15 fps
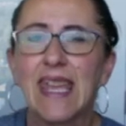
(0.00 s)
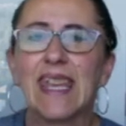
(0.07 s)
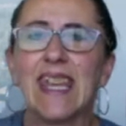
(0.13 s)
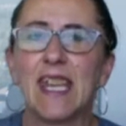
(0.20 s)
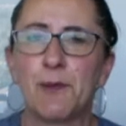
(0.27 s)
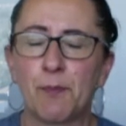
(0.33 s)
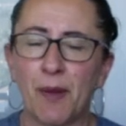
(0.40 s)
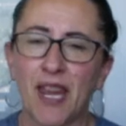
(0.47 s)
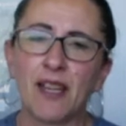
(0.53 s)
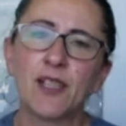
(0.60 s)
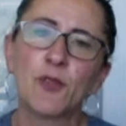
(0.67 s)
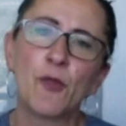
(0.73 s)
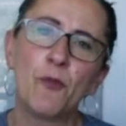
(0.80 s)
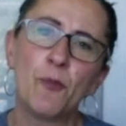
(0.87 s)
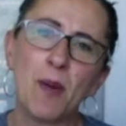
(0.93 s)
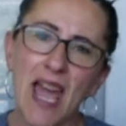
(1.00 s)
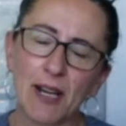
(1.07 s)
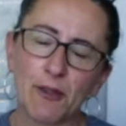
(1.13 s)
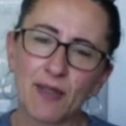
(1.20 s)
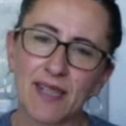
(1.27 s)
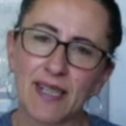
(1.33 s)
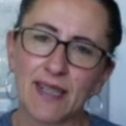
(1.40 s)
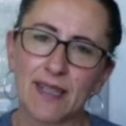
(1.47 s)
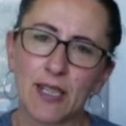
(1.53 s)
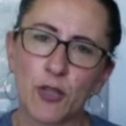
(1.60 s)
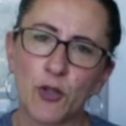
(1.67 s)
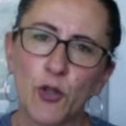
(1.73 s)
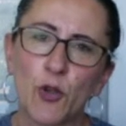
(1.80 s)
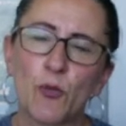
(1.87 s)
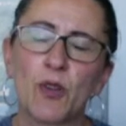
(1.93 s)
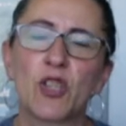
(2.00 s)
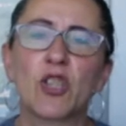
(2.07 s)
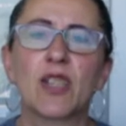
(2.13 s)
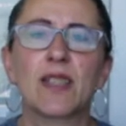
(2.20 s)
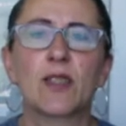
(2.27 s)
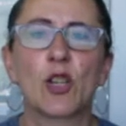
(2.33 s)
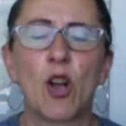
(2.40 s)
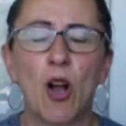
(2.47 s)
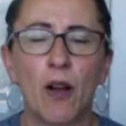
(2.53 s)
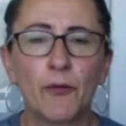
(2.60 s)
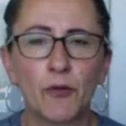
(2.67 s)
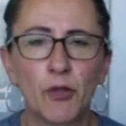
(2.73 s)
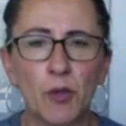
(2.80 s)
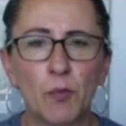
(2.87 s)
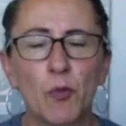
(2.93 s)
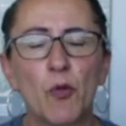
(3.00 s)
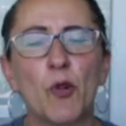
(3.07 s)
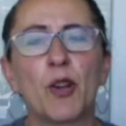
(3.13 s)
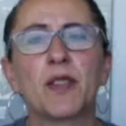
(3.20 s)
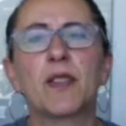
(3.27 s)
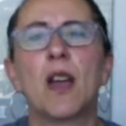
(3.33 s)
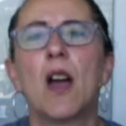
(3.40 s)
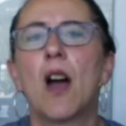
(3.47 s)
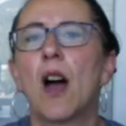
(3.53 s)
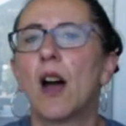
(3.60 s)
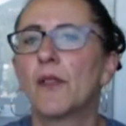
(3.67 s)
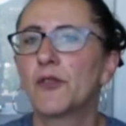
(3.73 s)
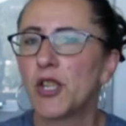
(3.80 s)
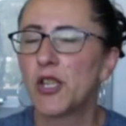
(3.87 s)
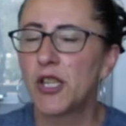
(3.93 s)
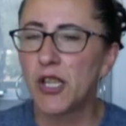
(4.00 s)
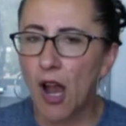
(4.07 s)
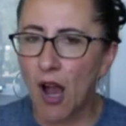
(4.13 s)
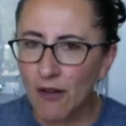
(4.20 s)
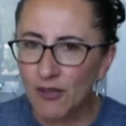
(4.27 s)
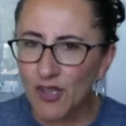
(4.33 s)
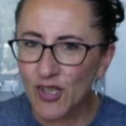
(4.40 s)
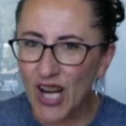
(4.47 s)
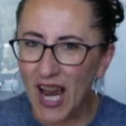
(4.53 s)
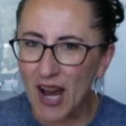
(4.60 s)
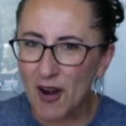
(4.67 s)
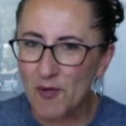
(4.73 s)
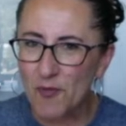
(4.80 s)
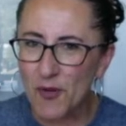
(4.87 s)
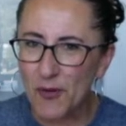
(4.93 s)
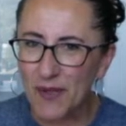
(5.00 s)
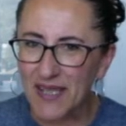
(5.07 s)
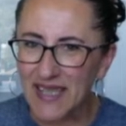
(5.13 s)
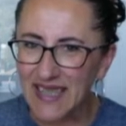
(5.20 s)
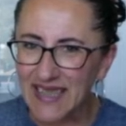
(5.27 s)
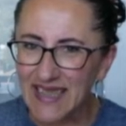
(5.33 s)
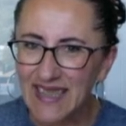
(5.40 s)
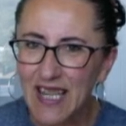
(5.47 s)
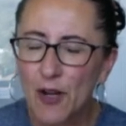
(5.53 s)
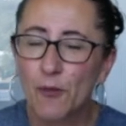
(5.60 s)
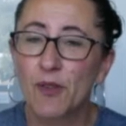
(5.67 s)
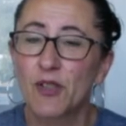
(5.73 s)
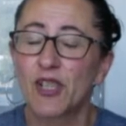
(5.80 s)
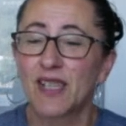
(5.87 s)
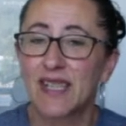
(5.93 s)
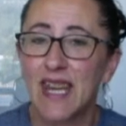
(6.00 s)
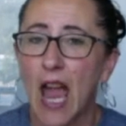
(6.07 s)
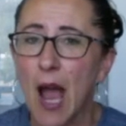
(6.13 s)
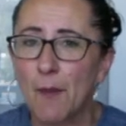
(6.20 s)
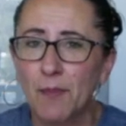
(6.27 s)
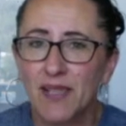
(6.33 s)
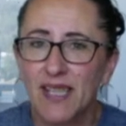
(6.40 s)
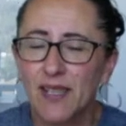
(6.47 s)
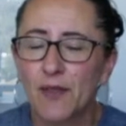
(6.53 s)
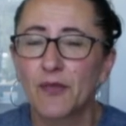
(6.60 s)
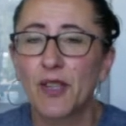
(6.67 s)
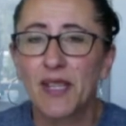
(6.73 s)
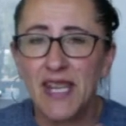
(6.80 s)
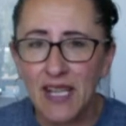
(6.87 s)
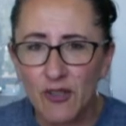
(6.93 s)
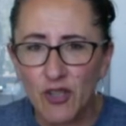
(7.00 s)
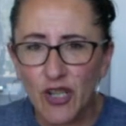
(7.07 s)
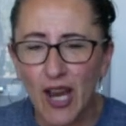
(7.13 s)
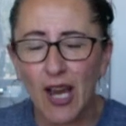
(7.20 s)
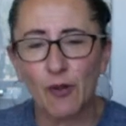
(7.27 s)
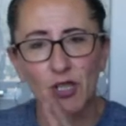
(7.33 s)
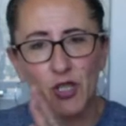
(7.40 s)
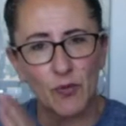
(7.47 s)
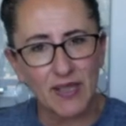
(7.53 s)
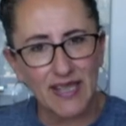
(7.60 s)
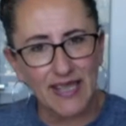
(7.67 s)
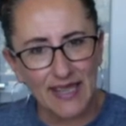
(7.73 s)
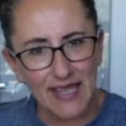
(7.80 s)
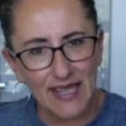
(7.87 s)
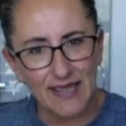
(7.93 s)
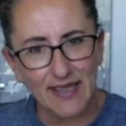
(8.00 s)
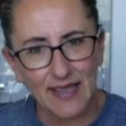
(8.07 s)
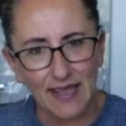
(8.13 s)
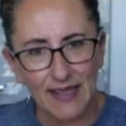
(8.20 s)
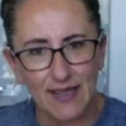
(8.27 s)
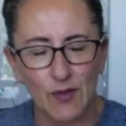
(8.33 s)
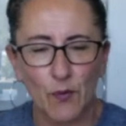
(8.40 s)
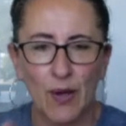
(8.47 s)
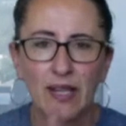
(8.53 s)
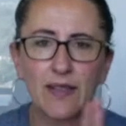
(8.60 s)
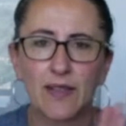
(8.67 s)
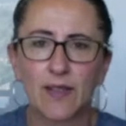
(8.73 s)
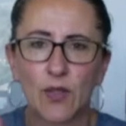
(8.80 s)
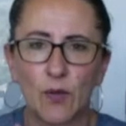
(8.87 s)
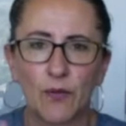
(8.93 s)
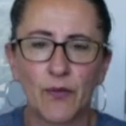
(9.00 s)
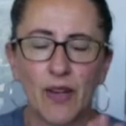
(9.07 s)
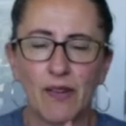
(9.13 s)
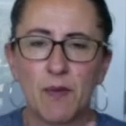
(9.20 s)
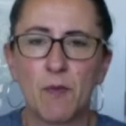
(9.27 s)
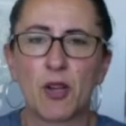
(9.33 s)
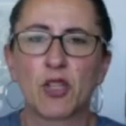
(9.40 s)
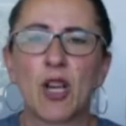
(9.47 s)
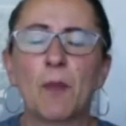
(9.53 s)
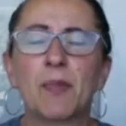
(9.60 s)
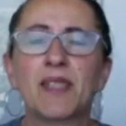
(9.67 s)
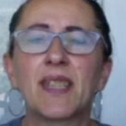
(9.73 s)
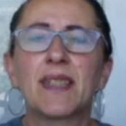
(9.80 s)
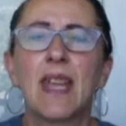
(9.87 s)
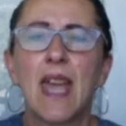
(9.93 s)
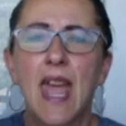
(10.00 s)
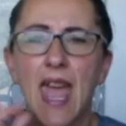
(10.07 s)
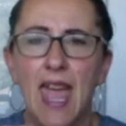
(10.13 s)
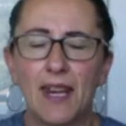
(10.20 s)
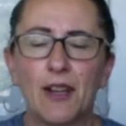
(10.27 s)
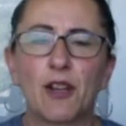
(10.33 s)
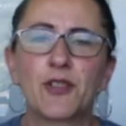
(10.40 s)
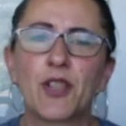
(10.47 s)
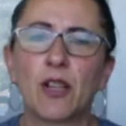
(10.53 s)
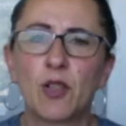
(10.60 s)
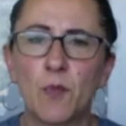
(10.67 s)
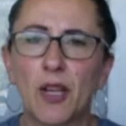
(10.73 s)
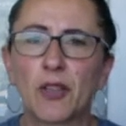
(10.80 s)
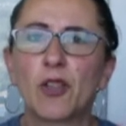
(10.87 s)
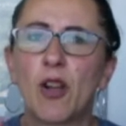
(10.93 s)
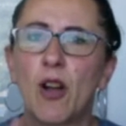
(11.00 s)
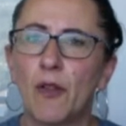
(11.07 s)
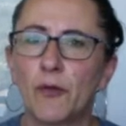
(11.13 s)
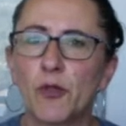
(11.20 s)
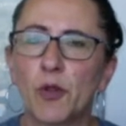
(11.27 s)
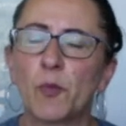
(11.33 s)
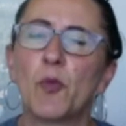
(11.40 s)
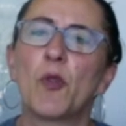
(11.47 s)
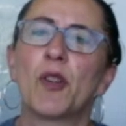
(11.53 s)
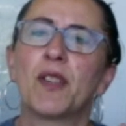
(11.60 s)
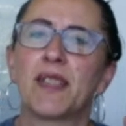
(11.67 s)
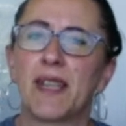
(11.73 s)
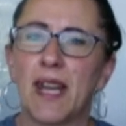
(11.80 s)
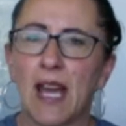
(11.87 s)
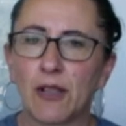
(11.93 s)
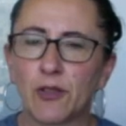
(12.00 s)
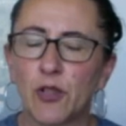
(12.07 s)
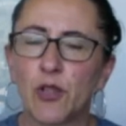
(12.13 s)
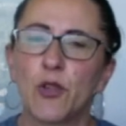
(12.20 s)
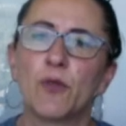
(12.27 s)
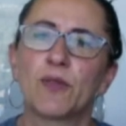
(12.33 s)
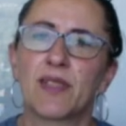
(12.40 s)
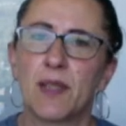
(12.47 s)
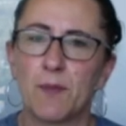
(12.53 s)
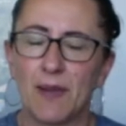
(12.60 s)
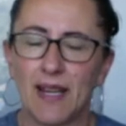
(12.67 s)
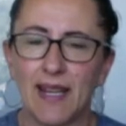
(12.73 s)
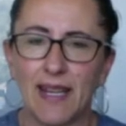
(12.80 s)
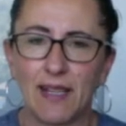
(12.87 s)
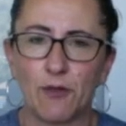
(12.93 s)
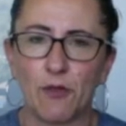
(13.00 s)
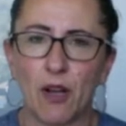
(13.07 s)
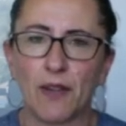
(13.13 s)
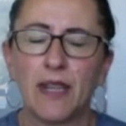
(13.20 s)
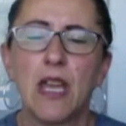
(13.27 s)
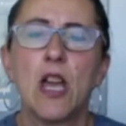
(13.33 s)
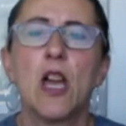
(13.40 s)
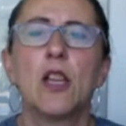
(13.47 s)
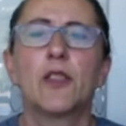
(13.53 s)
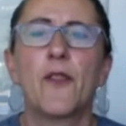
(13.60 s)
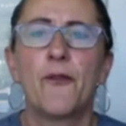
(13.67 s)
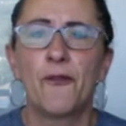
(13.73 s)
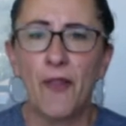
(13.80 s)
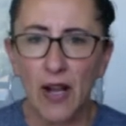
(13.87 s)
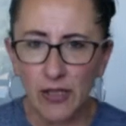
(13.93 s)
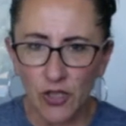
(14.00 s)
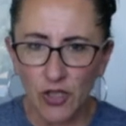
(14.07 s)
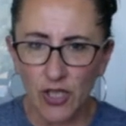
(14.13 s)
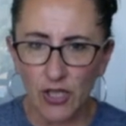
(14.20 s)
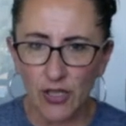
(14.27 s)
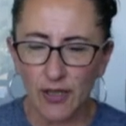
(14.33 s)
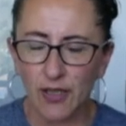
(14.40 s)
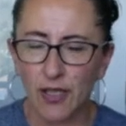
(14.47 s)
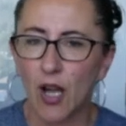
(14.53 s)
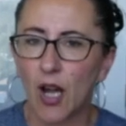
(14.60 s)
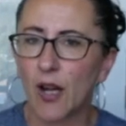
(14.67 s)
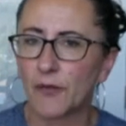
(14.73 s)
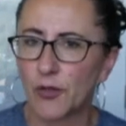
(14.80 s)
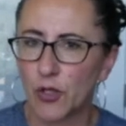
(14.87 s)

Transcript: It pairs with bladder 62, which is the confluent point of the yang chow meridian, which is the opposite of the yin chow, which was kidney 6, right? So very much opposite. And I'll talk about the confluent point and how to use them later on. The function of